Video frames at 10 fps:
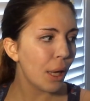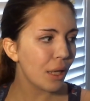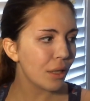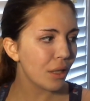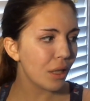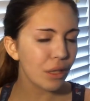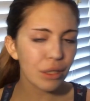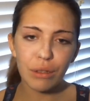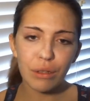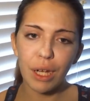And
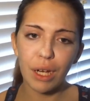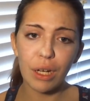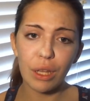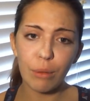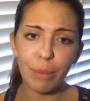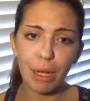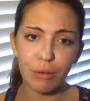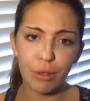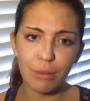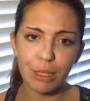sorry, I got a little
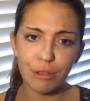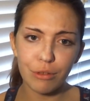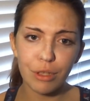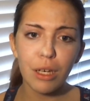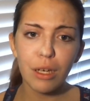powder in my nose.